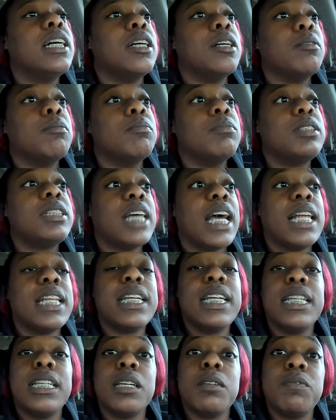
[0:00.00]
Sally
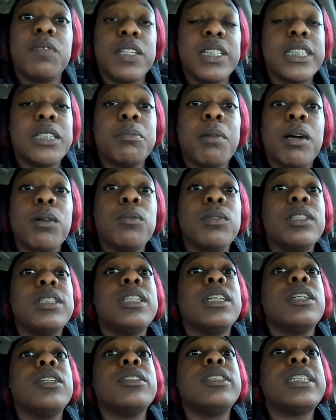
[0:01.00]
ended up fixing my
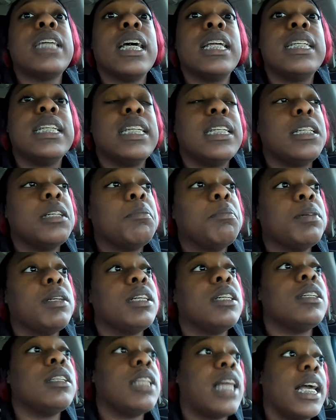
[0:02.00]
windows. Sally ended up
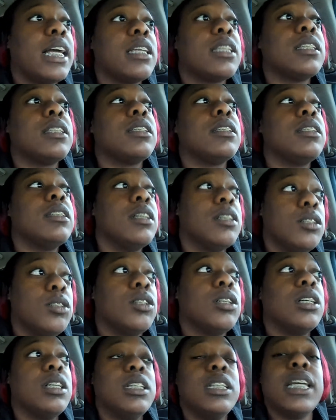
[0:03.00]
being like a
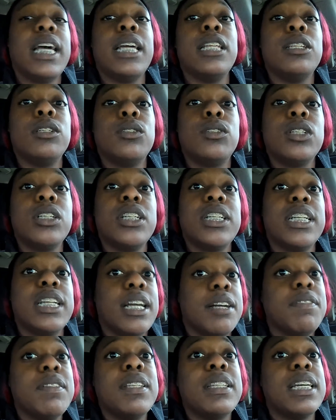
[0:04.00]
good landlord and
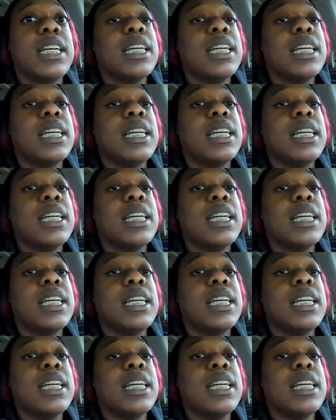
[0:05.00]
everything.